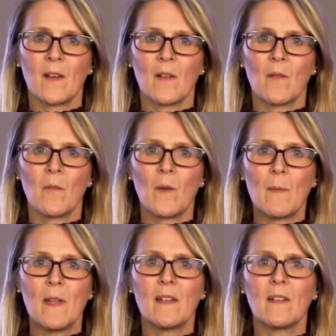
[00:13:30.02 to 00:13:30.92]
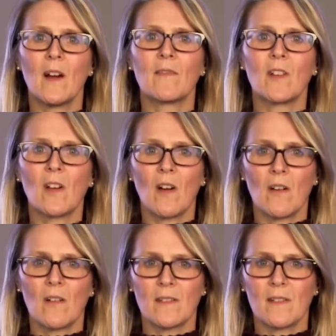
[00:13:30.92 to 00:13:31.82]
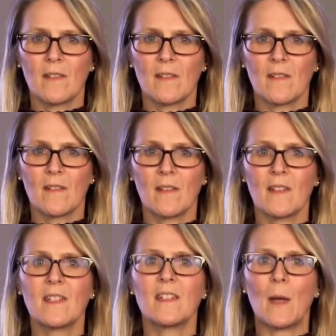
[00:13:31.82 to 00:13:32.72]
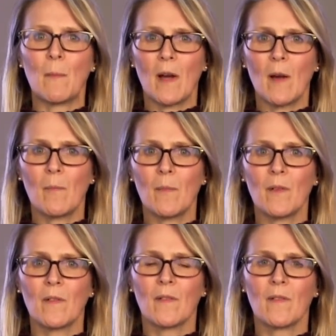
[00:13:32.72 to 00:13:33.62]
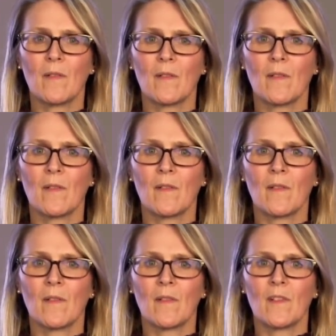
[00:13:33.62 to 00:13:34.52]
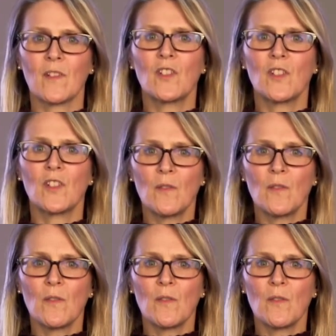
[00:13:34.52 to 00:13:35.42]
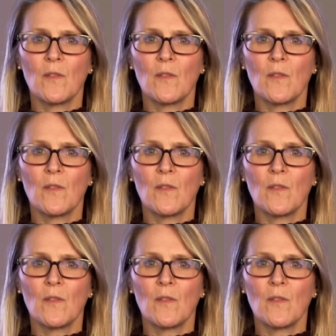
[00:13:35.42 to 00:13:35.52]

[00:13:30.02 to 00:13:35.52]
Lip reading: Women of God, step up, choose growth,